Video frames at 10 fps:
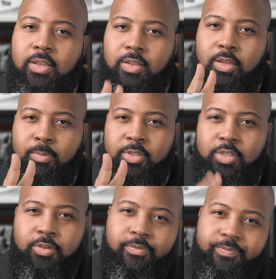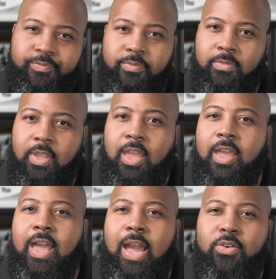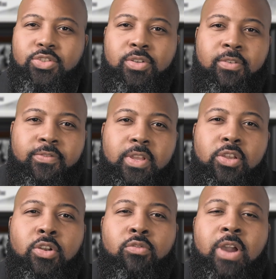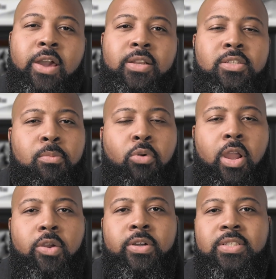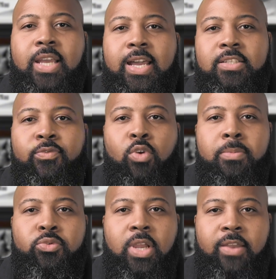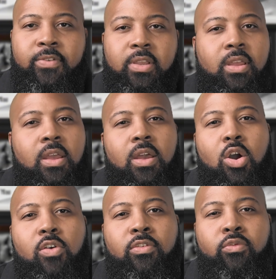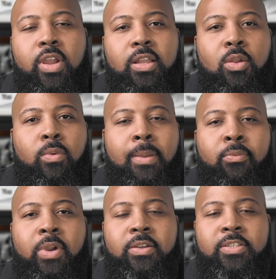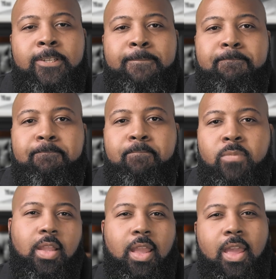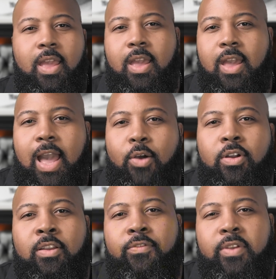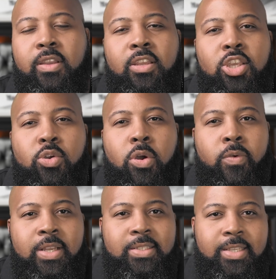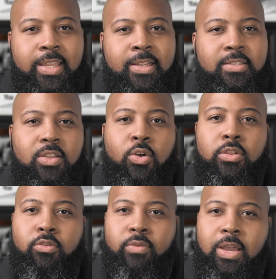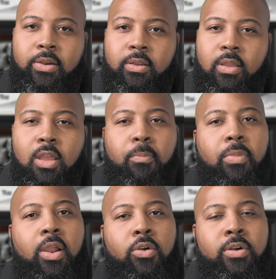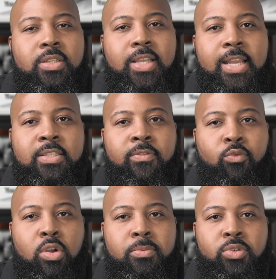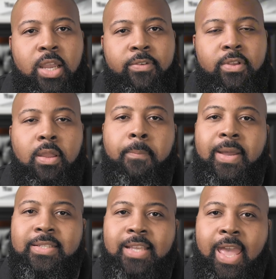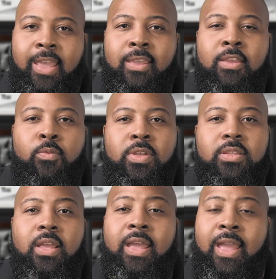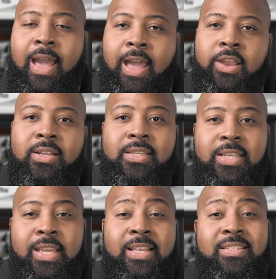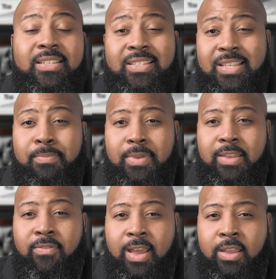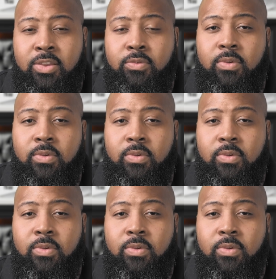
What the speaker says: number 2. How would you configure a router to prioritize VoIP traffic over regular web browsing? I would configure QoS settings on the router, prioritizing VoIP traffic by tagging it with a higher DSCP value